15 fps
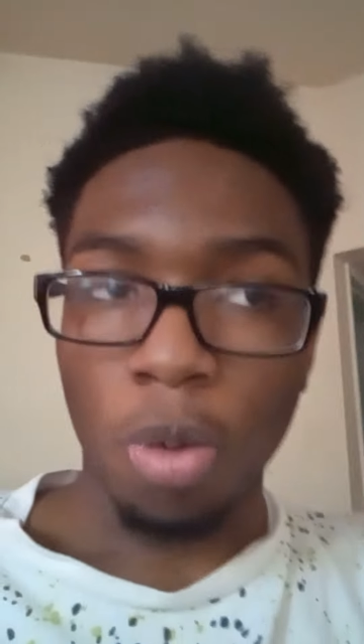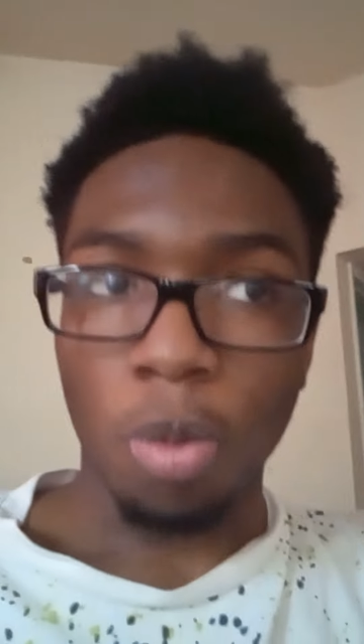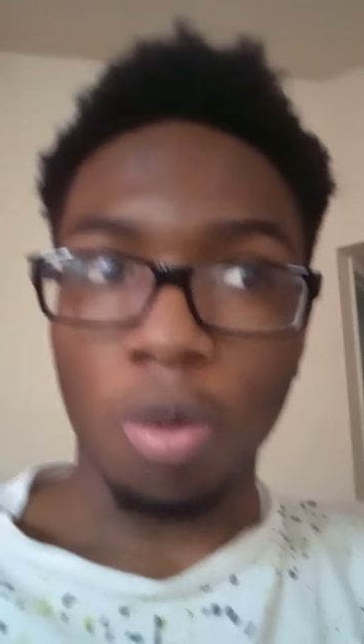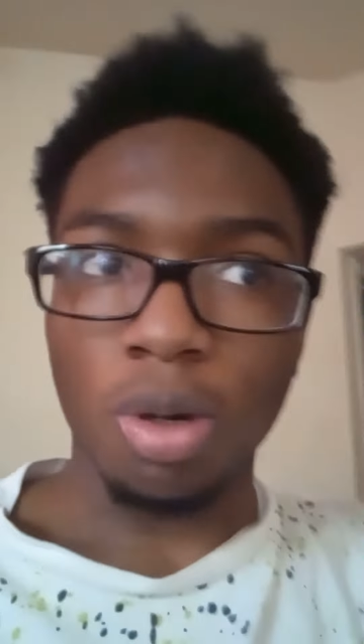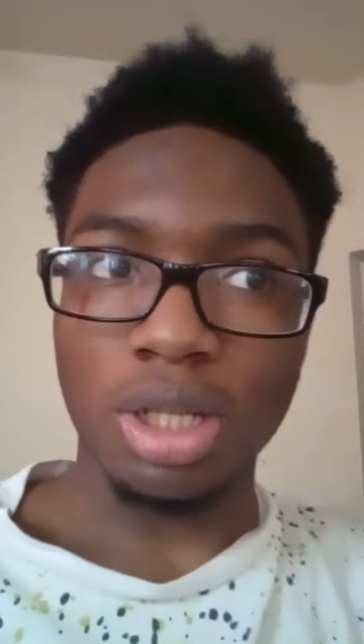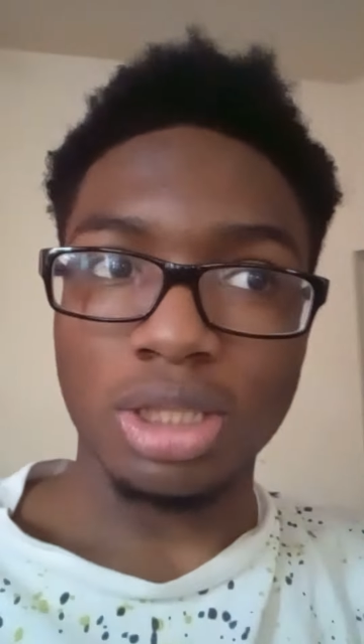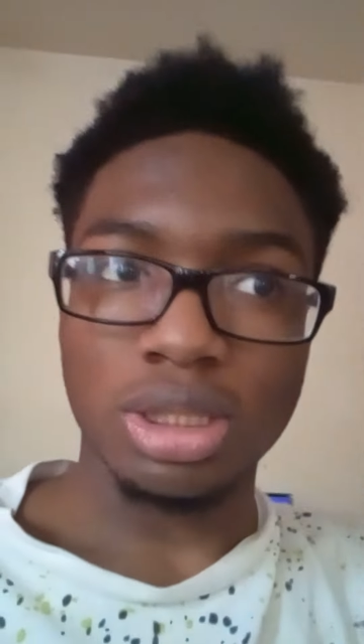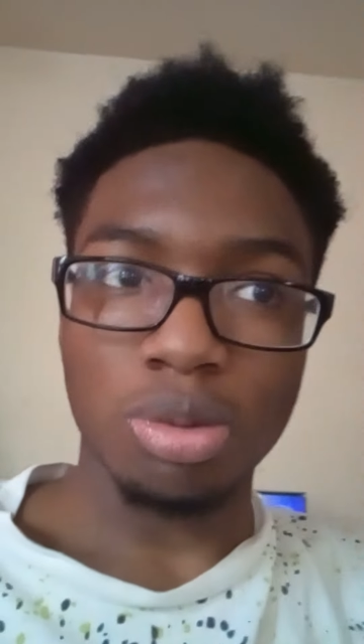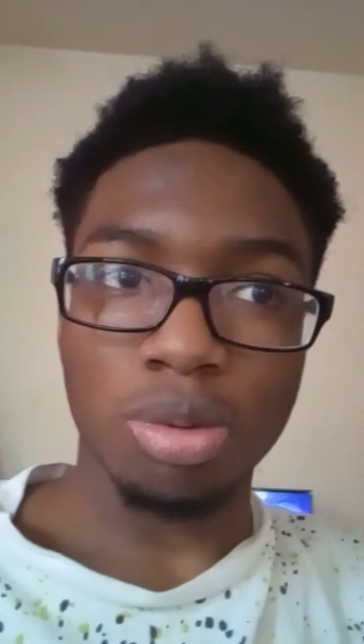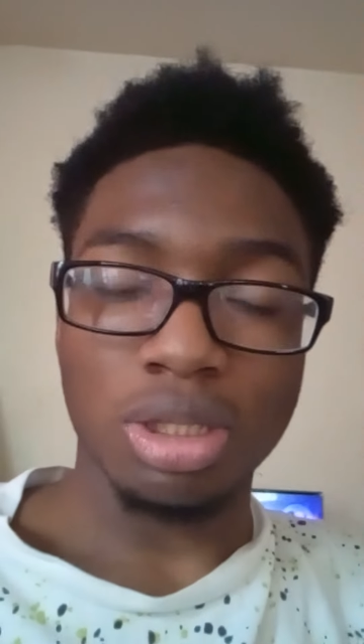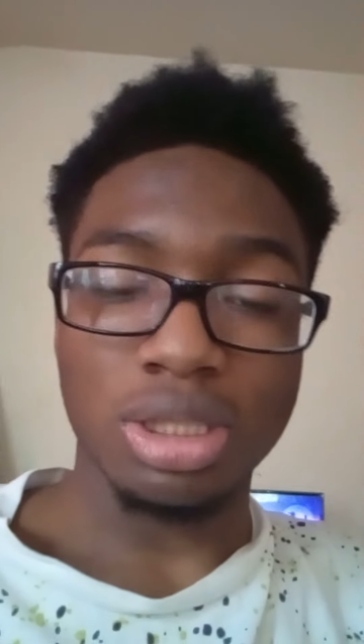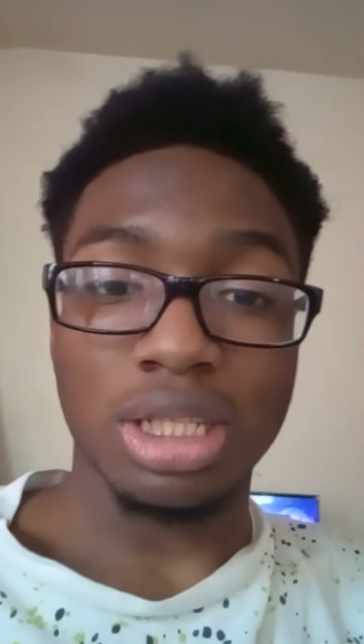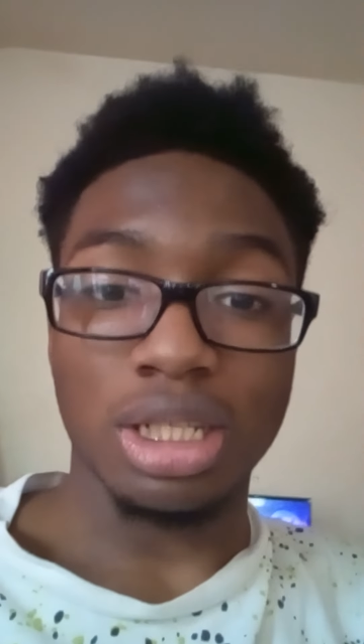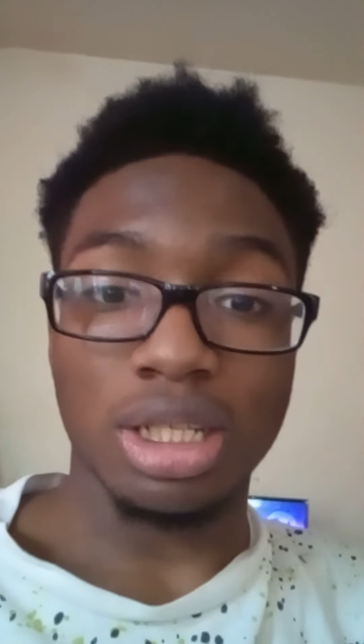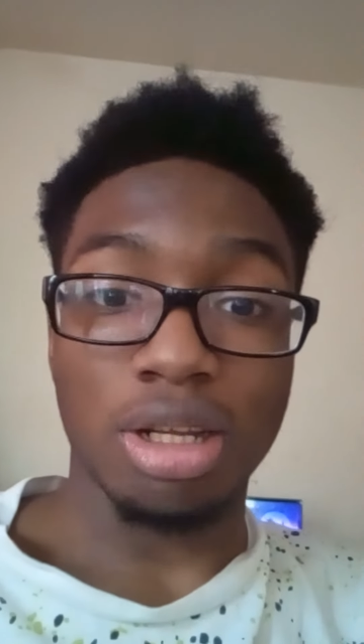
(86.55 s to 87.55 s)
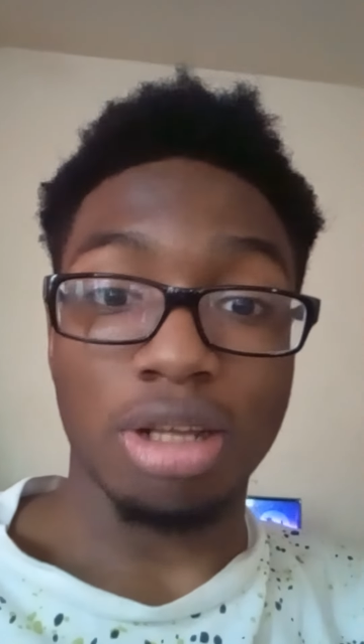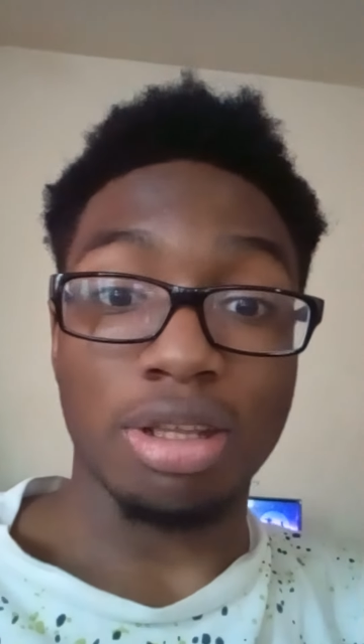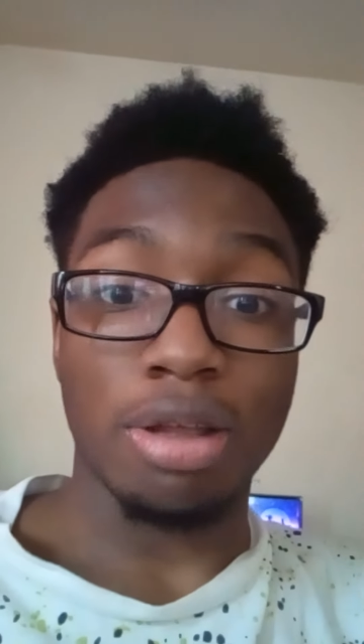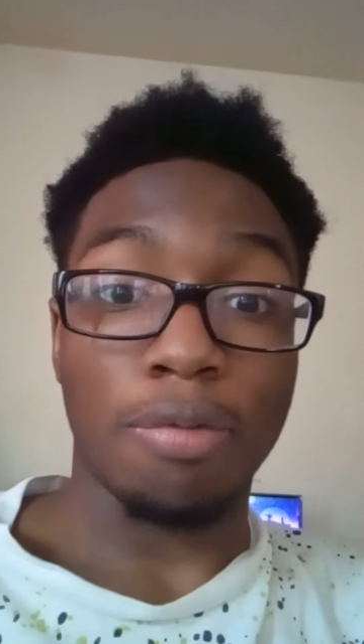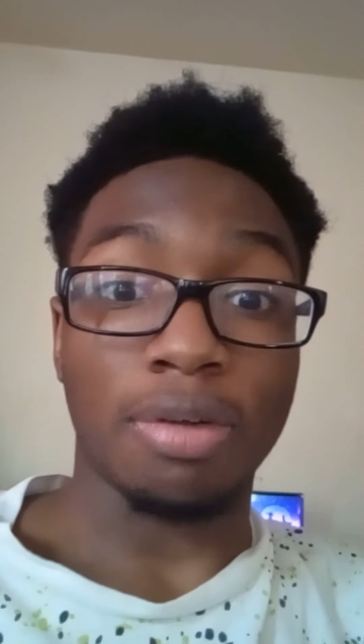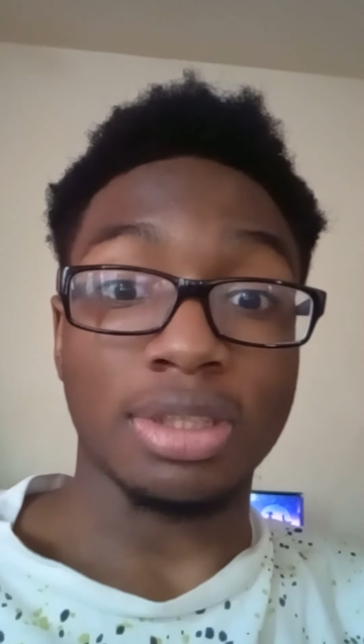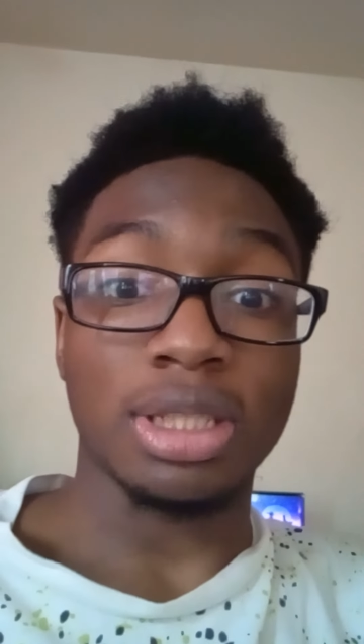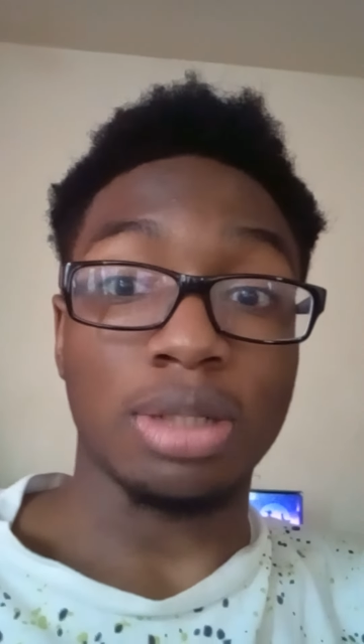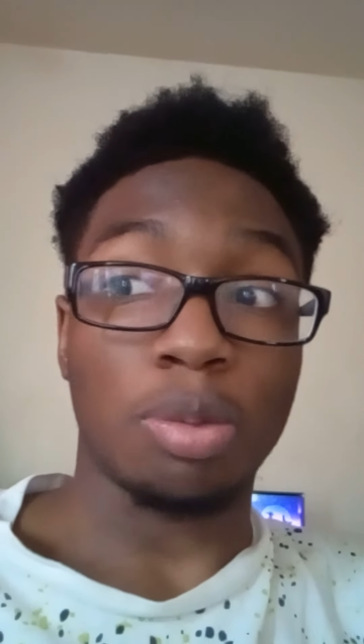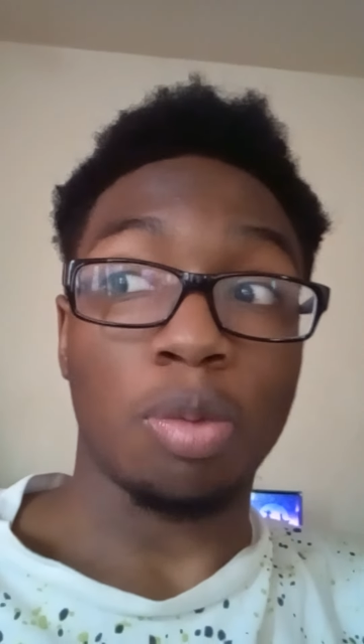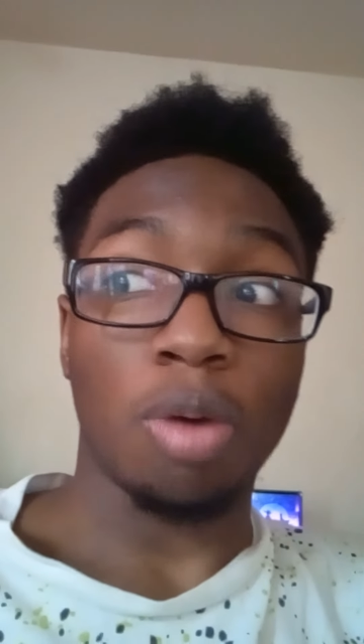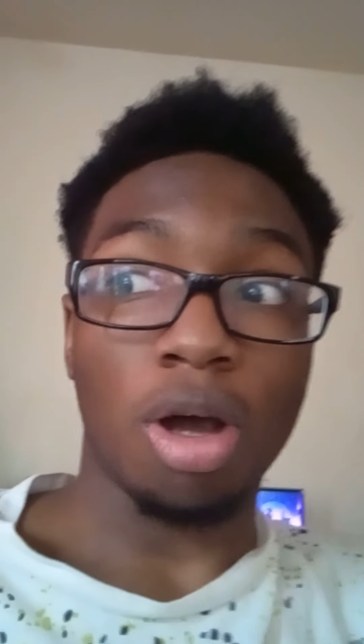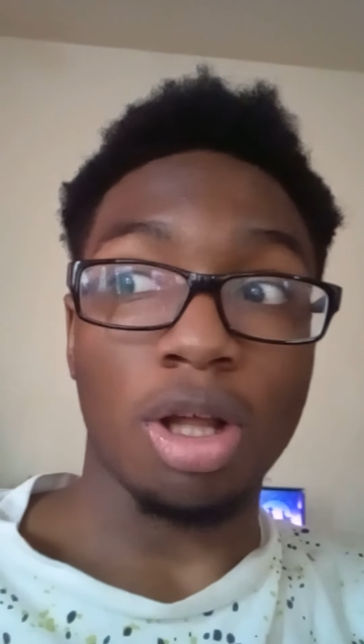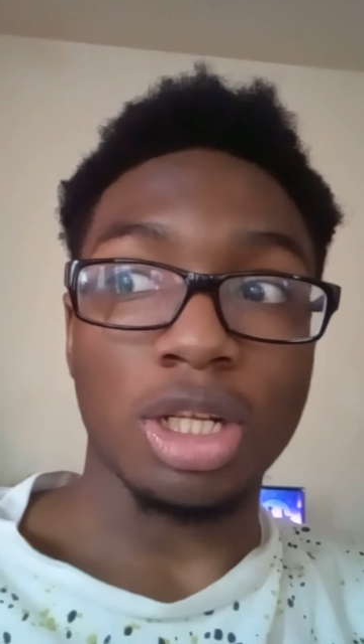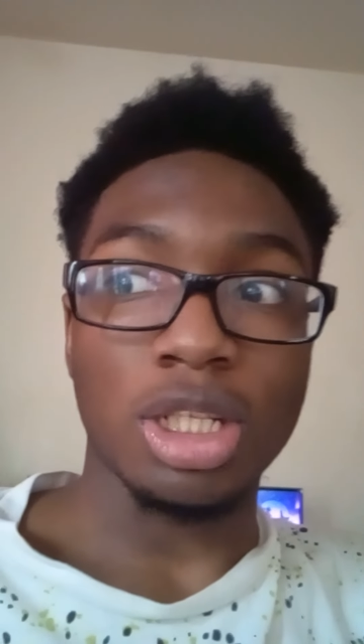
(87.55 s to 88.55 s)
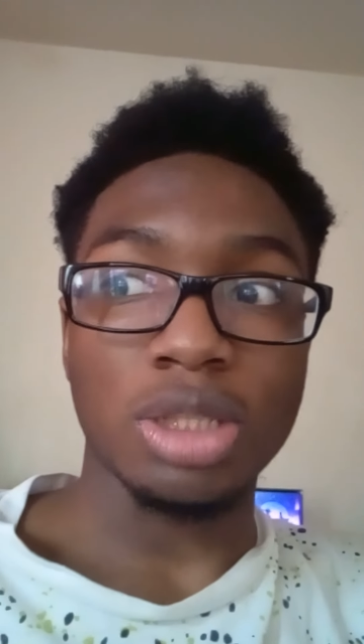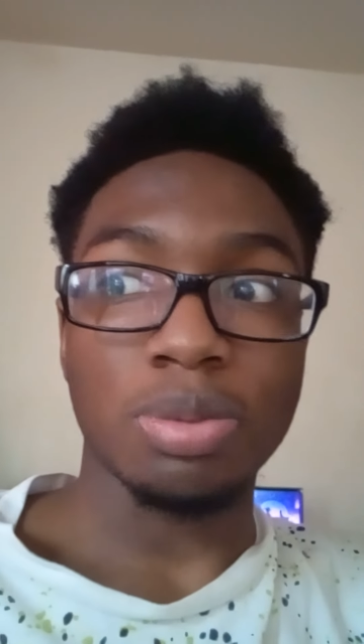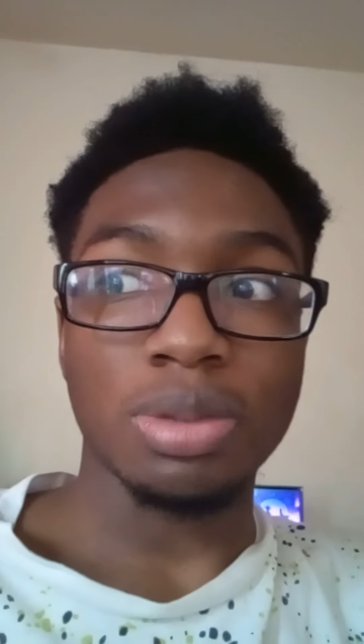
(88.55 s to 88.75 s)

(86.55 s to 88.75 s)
Which wasn't a good idea for Seth Rollins,